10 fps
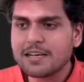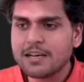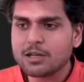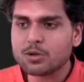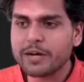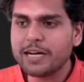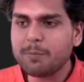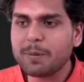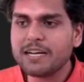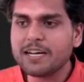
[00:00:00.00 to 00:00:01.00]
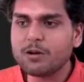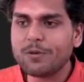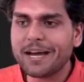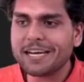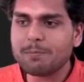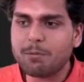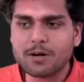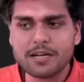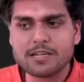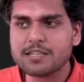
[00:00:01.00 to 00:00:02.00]
So it printed very
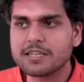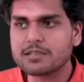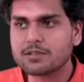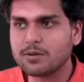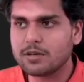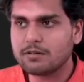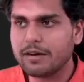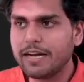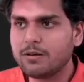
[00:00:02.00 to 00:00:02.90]
important JS code, right?